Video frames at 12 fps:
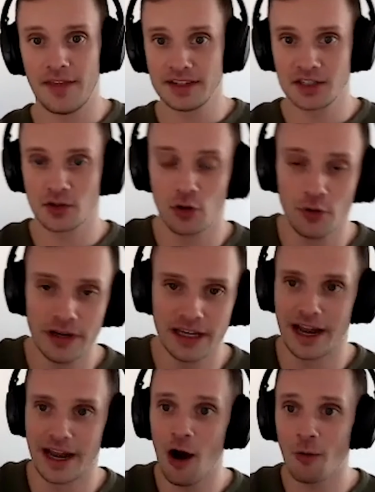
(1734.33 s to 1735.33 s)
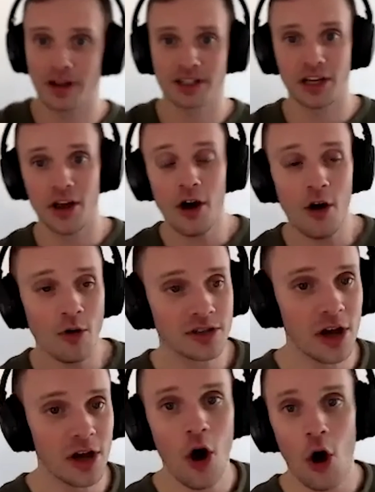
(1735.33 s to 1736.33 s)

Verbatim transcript: And this is who he can help because he knows